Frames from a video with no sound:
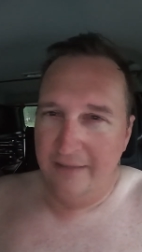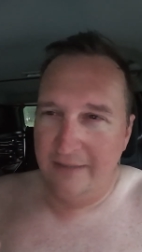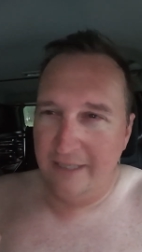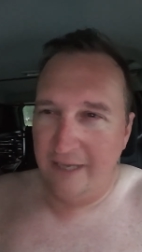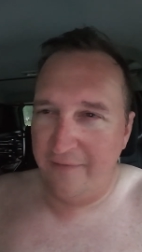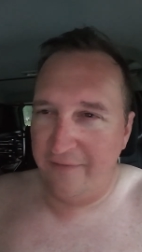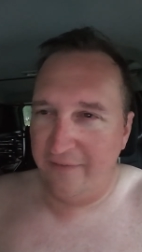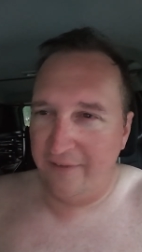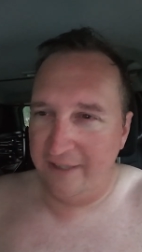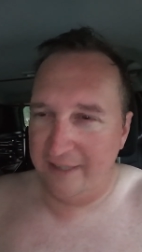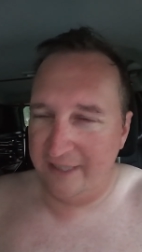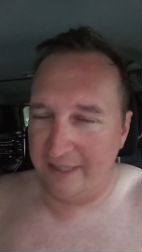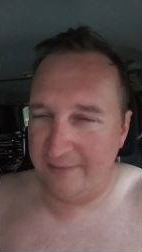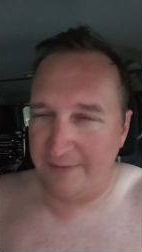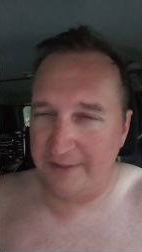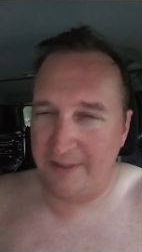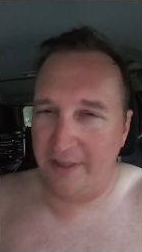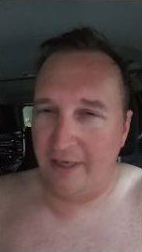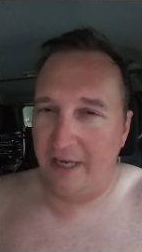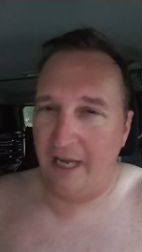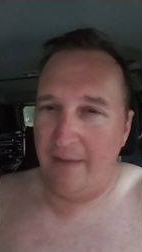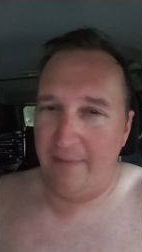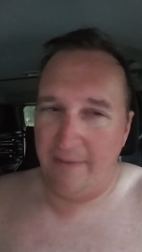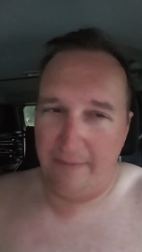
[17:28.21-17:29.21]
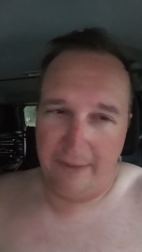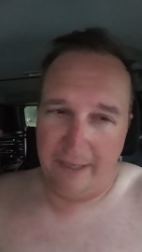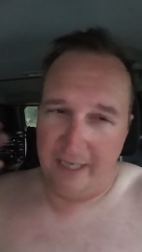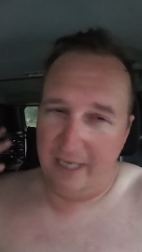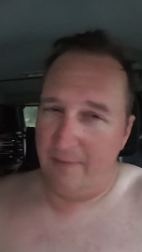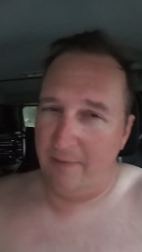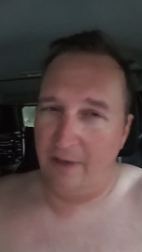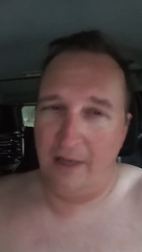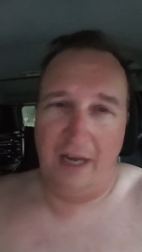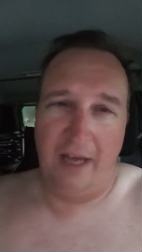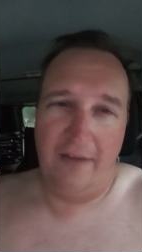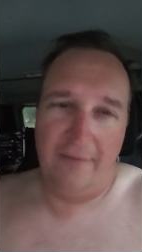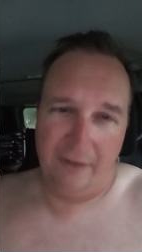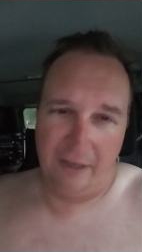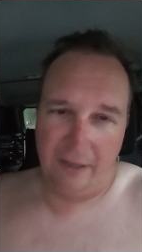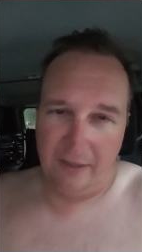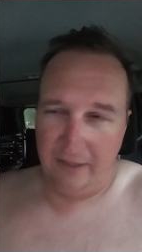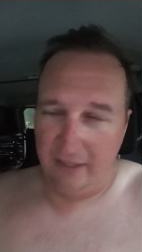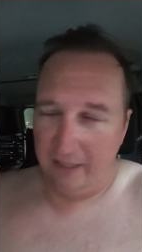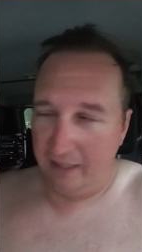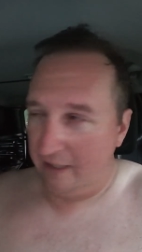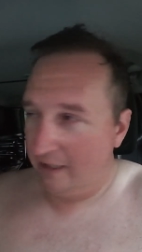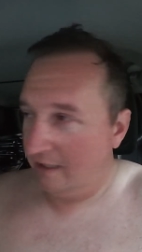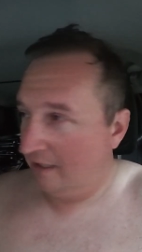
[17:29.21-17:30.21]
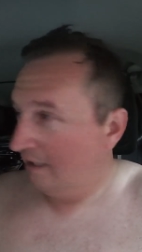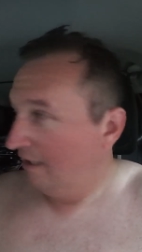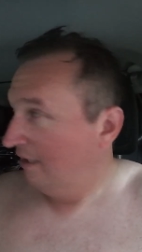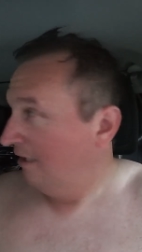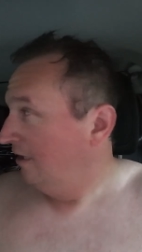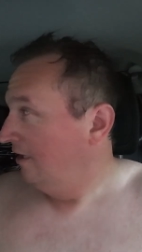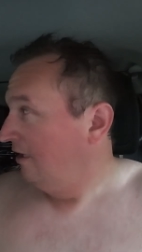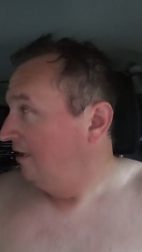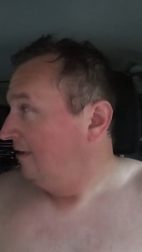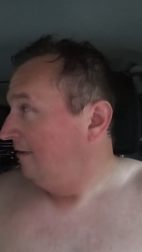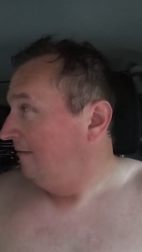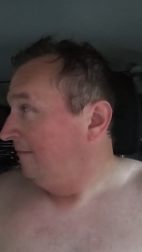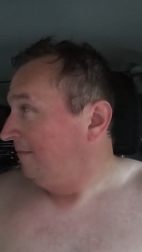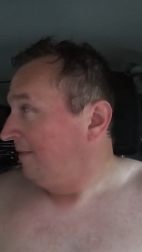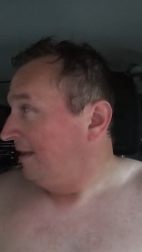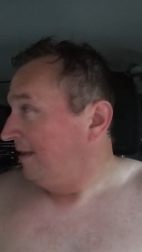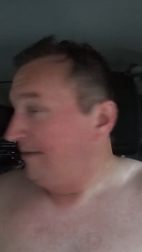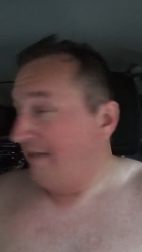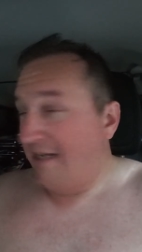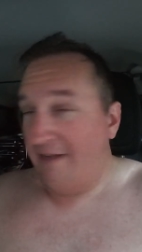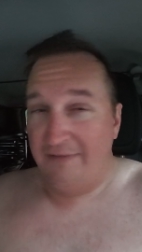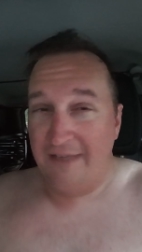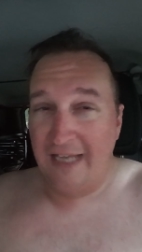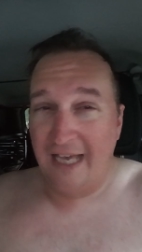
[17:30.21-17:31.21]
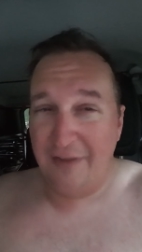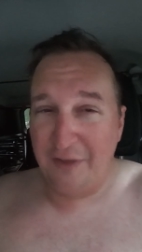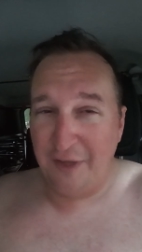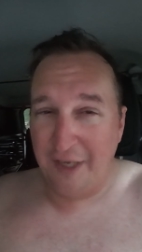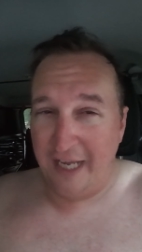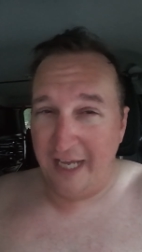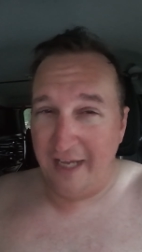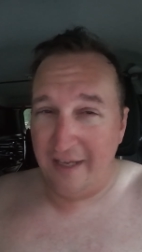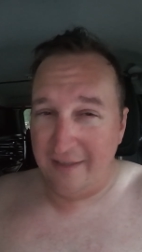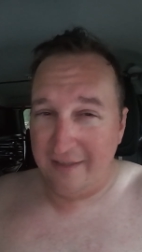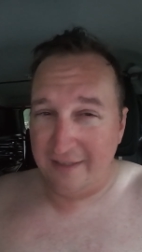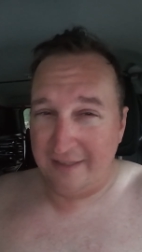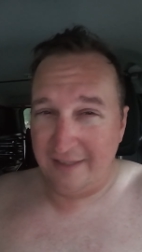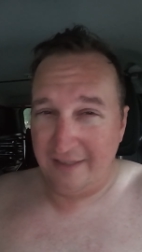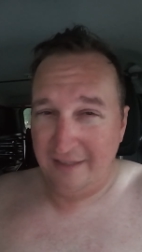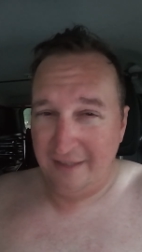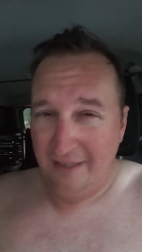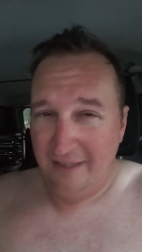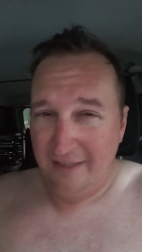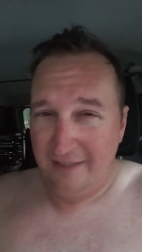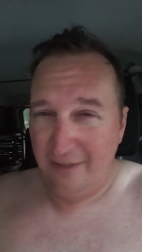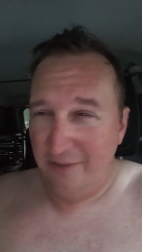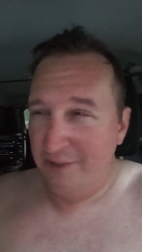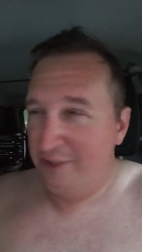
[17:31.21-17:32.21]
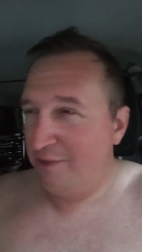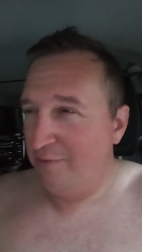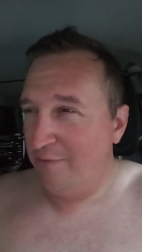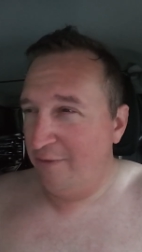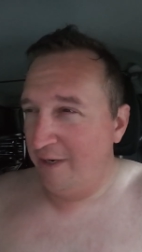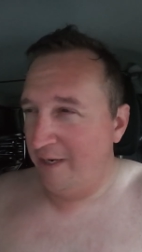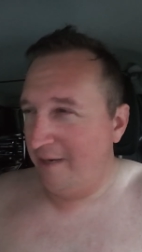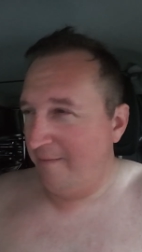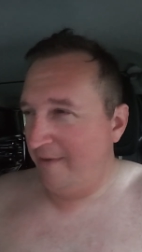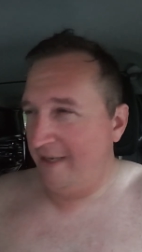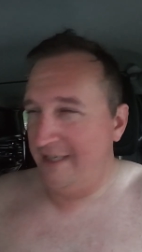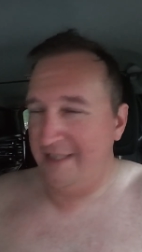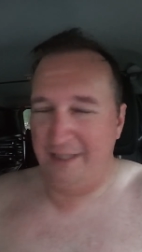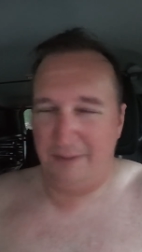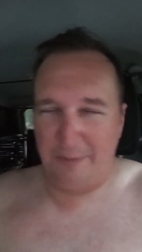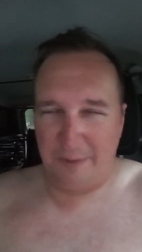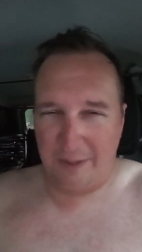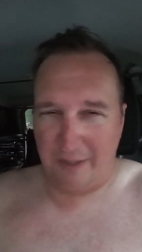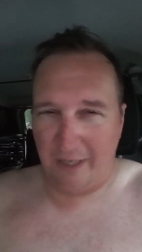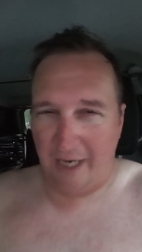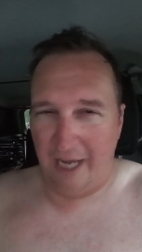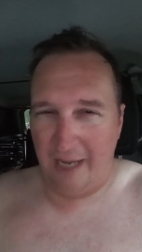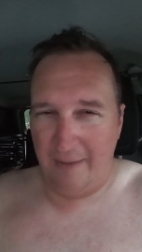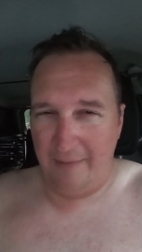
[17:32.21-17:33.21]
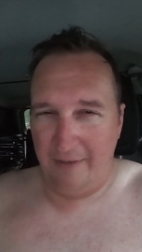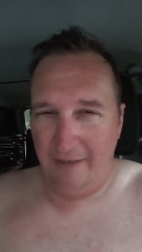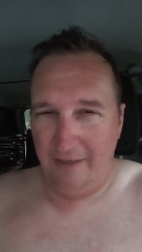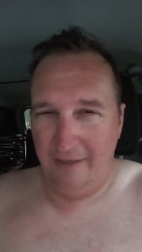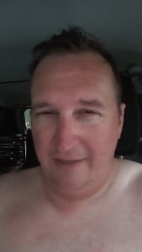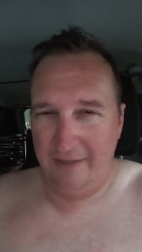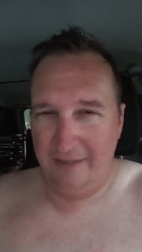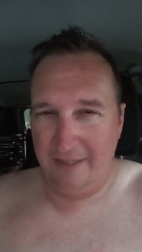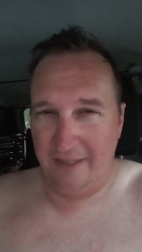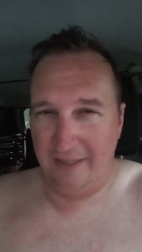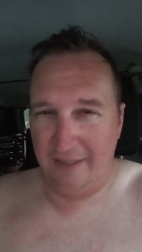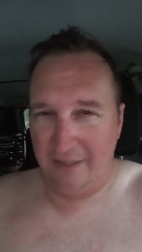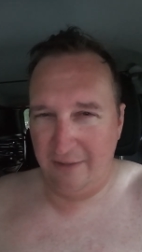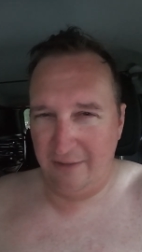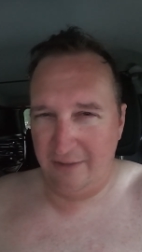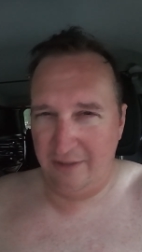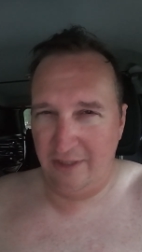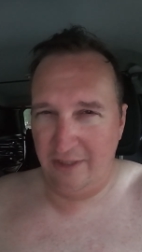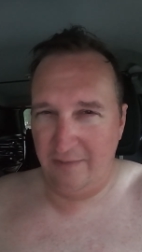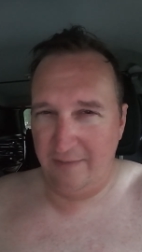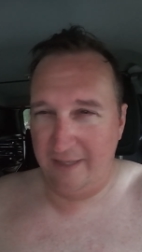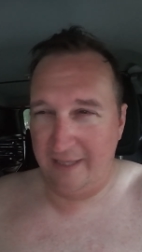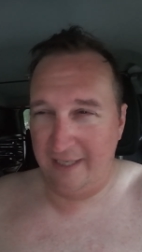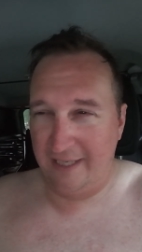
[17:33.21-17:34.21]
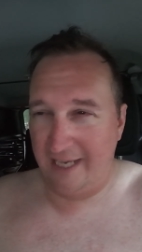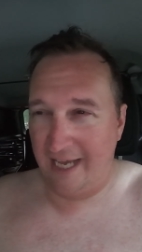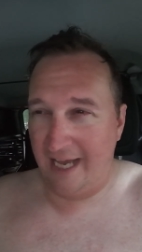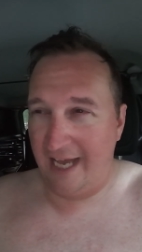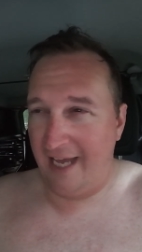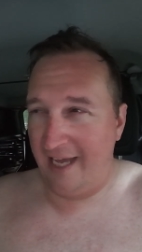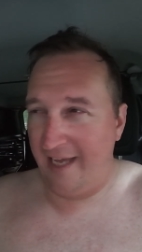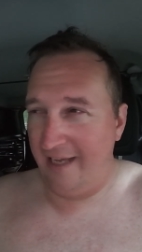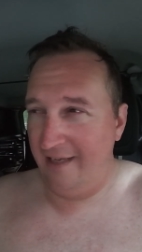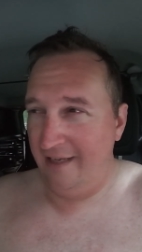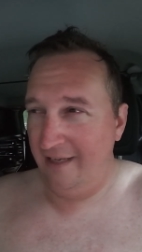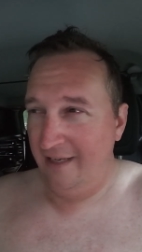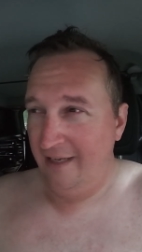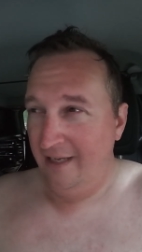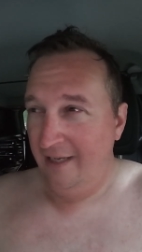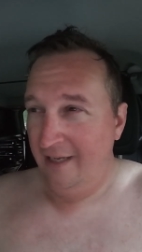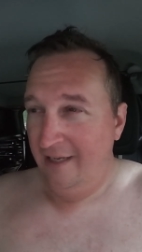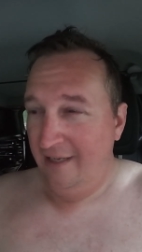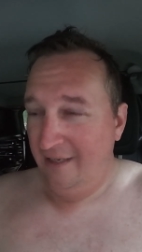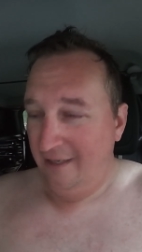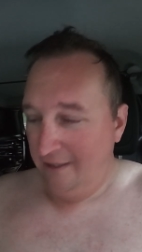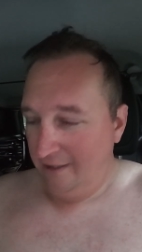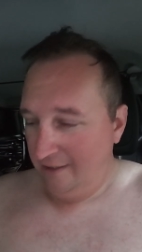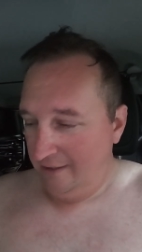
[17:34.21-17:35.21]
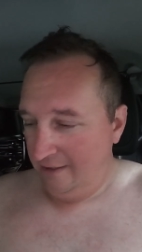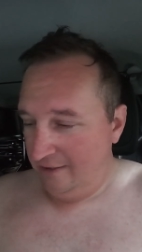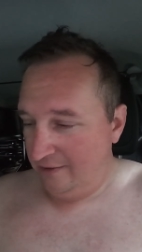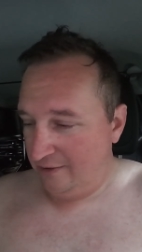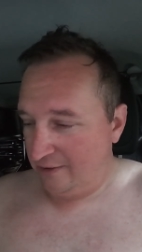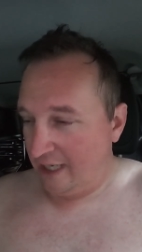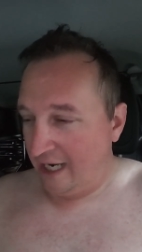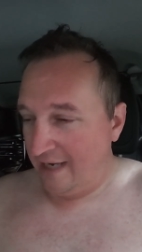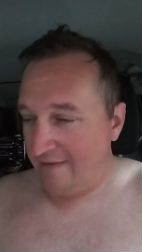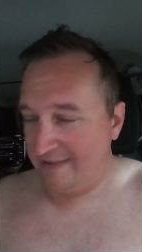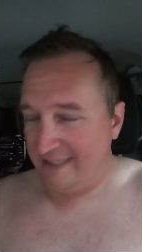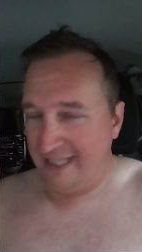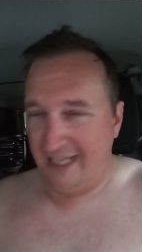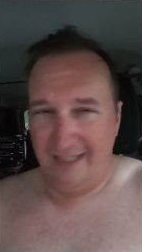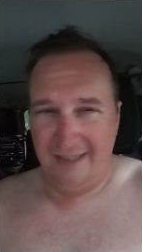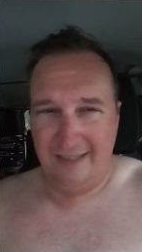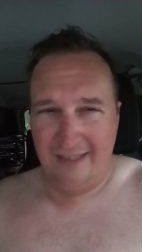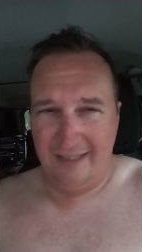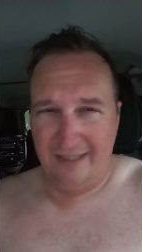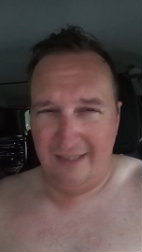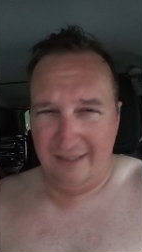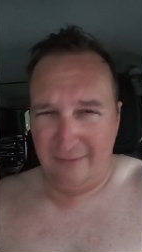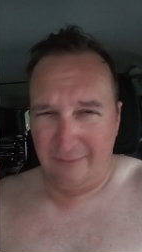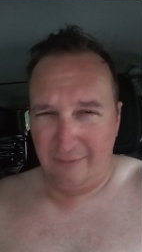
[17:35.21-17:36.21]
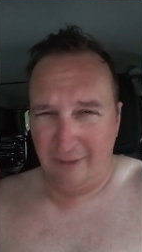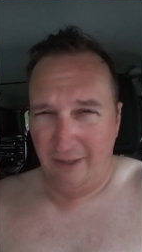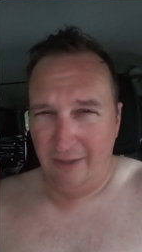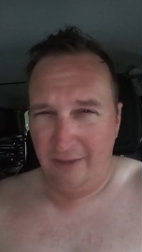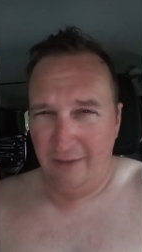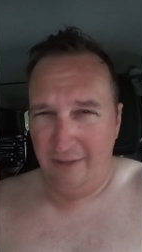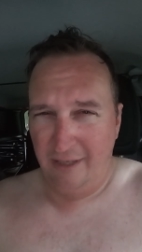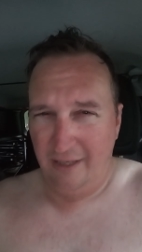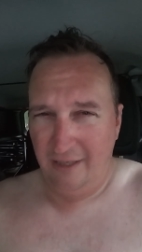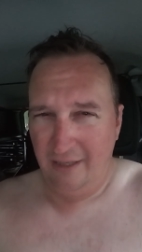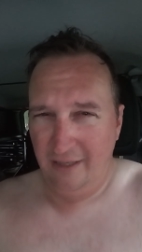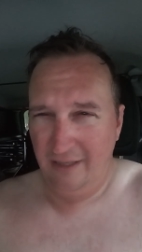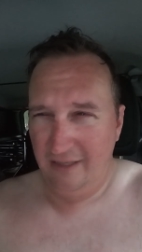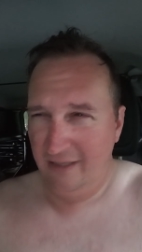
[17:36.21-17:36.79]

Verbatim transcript: Definitely subscribe. I mean, come on, I've earned it. I mean, if nothing else, don't you want to be a subscriber to the YouTube of the guy who drives down the road